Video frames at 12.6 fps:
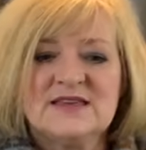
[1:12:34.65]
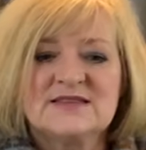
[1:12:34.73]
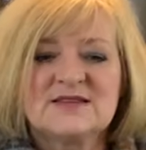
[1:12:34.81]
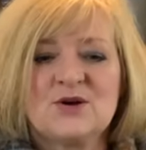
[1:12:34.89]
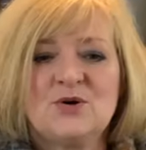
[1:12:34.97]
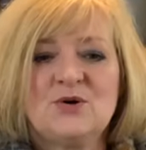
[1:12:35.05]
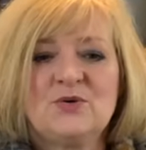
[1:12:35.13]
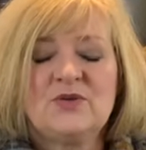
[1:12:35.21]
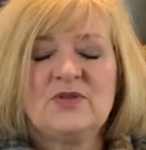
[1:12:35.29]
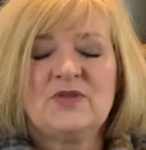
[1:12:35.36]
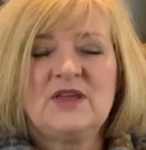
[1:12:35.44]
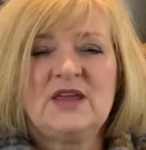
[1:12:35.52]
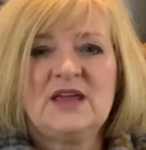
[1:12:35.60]
So
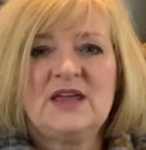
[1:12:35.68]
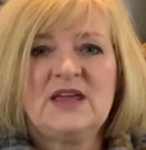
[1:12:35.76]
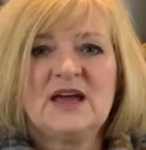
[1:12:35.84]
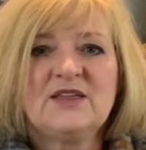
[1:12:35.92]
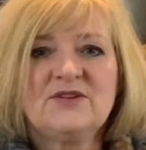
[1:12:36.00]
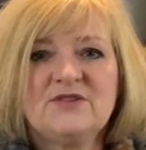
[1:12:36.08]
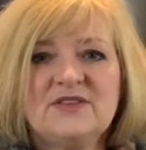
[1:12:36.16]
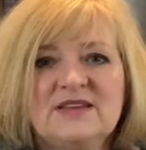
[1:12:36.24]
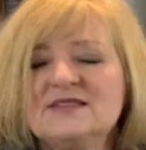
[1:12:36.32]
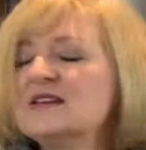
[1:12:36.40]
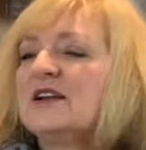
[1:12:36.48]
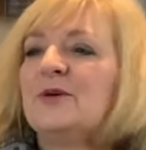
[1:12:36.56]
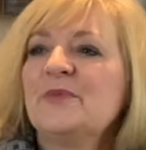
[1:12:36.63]
the other thing
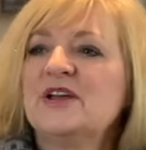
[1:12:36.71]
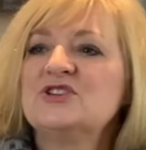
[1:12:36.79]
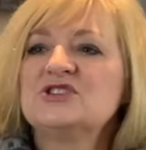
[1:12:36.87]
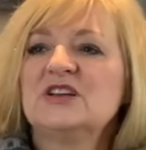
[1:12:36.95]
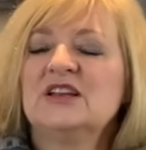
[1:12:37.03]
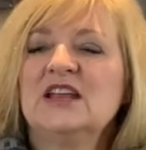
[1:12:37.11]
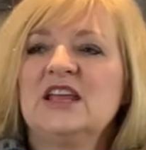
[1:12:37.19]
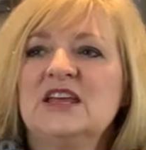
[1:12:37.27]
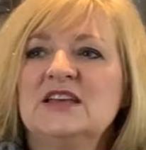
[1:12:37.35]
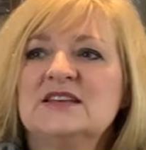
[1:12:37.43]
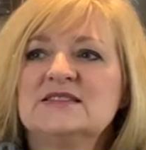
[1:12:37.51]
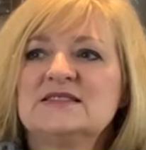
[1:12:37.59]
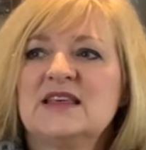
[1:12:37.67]
that I'll mention
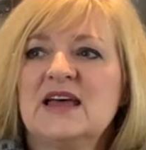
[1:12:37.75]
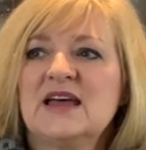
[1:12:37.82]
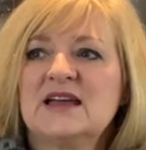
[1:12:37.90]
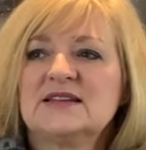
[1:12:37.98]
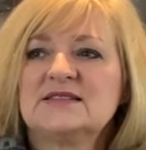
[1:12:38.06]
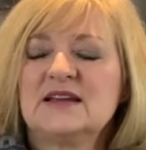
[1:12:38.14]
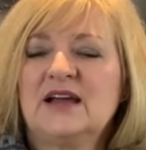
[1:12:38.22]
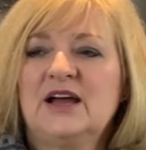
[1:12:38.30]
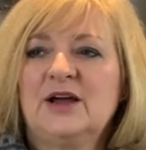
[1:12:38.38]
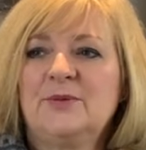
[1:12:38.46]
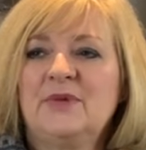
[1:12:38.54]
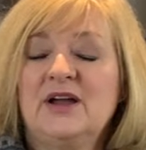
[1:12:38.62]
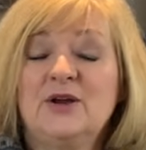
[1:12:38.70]
is that
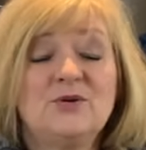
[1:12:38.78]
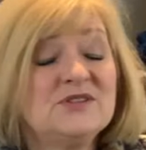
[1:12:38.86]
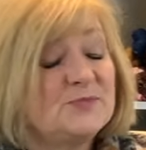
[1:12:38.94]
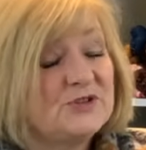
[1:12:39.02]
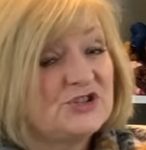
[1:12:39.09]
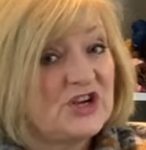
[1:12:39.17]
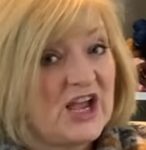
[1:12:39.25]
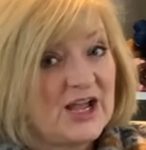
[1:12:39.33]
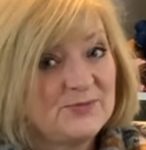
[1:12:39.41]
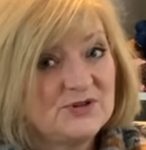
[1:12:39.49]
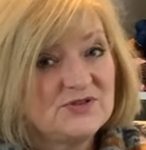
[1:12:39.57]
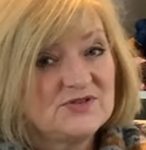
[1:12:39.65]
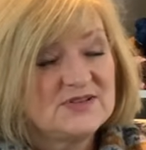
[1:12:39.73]
I always put
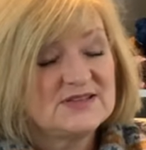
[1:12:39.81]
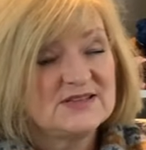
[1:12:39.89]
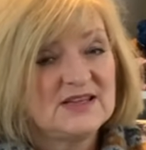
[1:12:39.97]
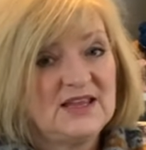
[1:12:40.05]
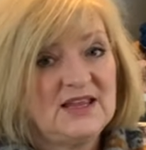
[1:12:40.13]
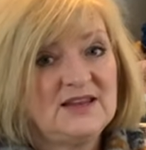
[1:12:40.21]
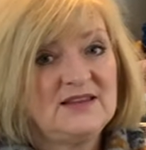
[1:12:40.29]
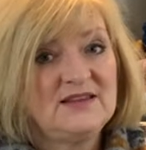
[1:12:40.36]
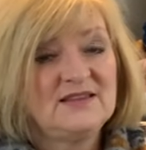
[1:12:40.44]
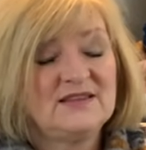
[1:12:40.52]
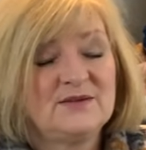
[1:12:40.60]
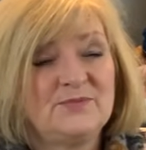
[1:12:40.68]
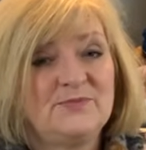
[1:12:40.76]
chapters
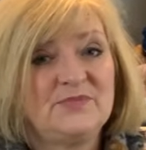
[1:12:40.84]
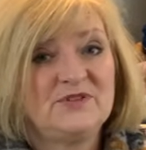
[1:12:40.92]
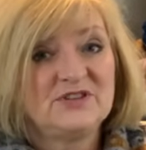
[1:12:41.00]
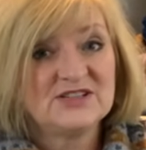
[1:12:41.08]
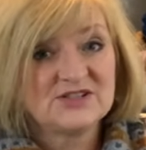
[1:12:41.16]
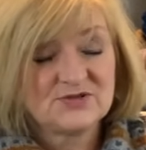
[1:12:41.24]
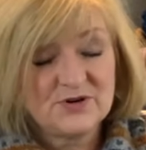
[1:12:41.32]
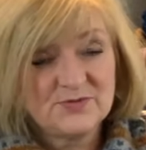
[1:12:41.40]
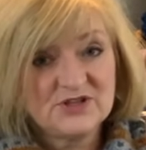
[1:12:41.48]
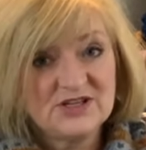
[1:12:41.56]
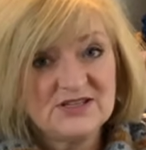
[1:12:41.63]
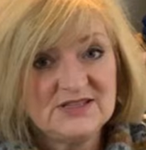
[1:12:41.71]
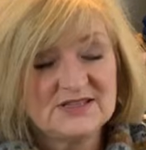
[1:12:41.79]
in the
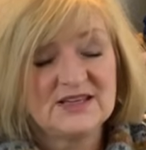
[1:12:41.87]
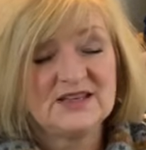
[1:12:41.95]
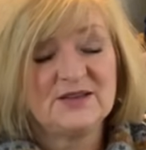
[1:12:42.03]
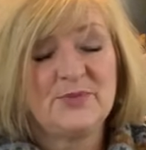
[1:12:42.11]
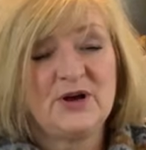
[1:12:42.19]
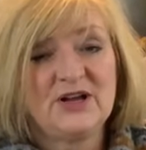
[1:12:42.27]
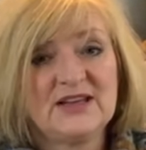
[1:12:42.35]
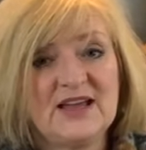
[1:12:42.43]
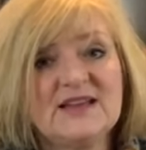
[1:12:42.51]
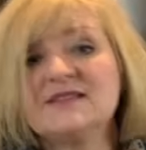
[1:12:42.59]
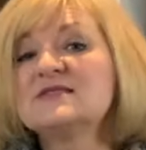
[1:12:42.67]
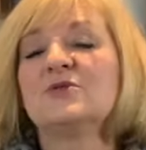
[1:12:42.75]
description in the podcast.